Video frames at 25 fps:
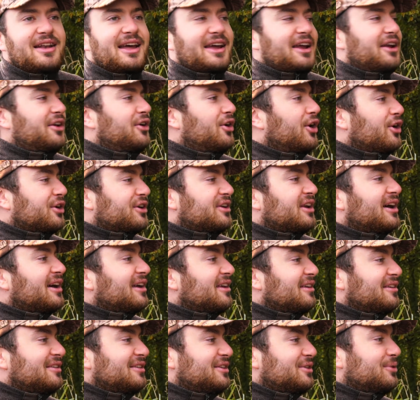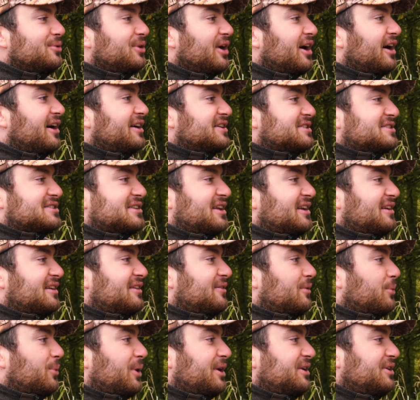like not like you guys that
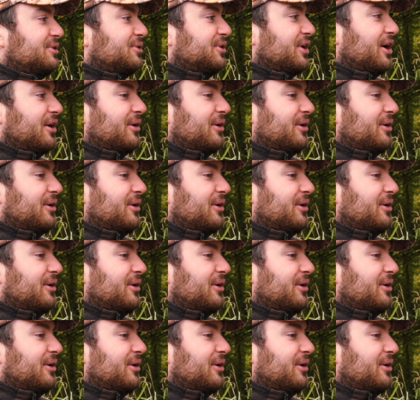when you